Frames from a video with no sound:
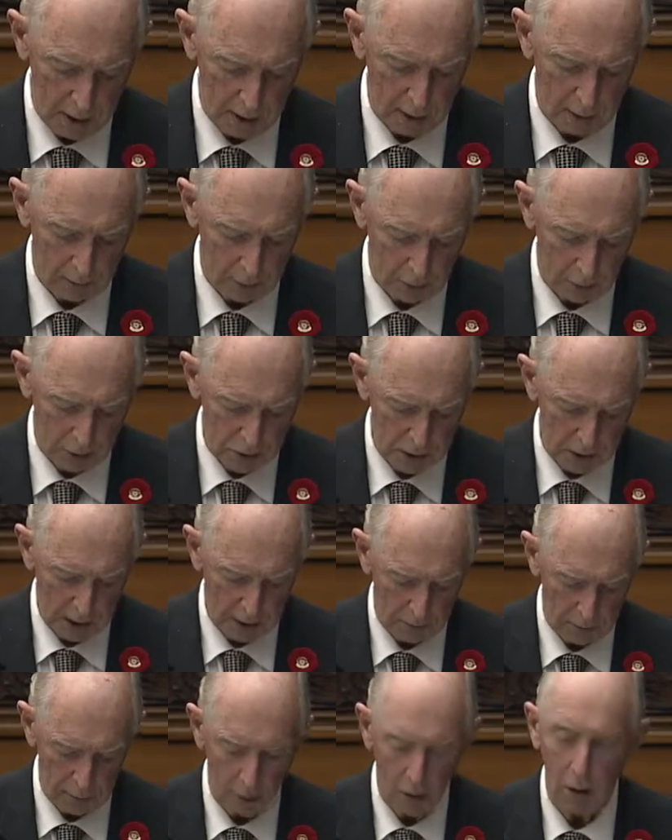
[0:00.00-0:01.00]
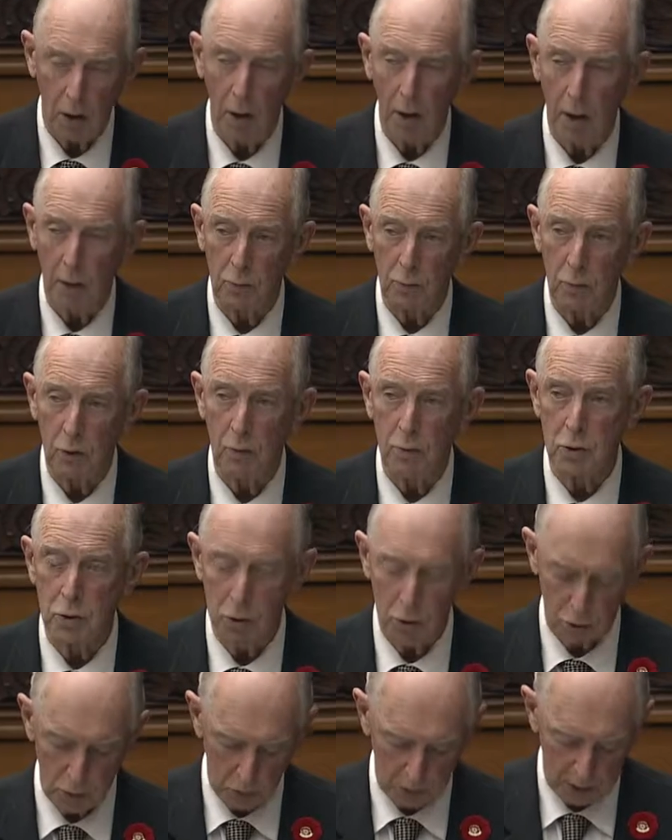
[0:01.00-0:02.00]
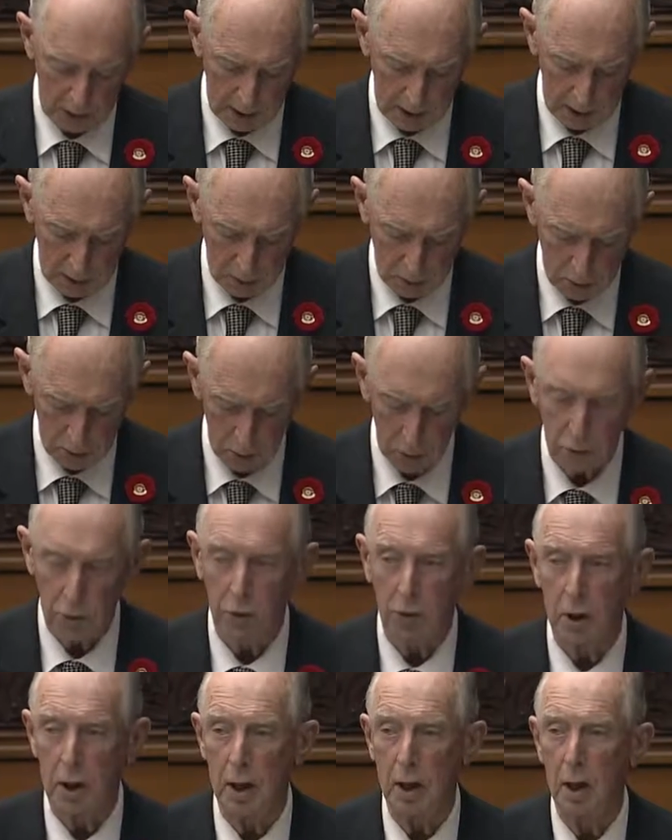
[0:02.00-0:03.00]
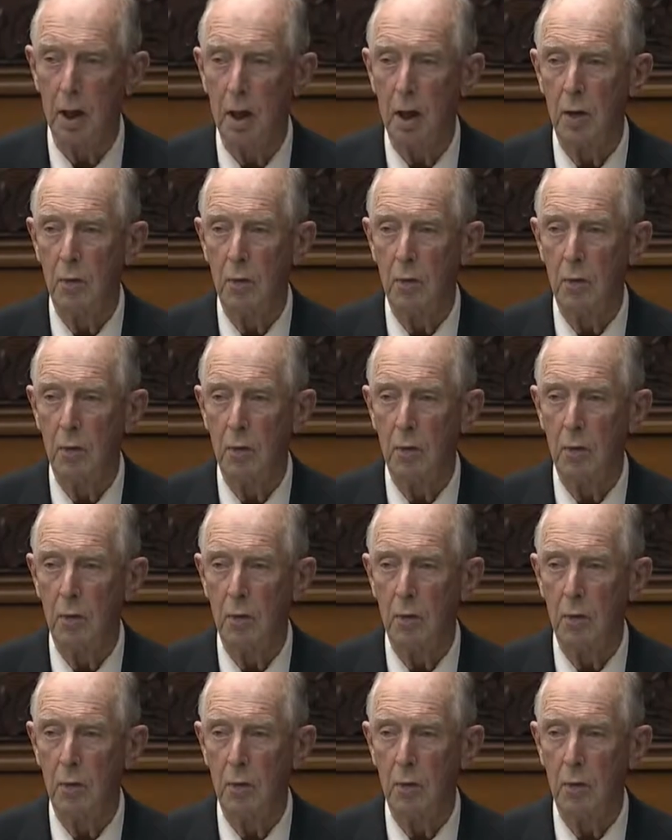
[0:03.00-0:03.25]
of course, down the hall at rooms 228, 230.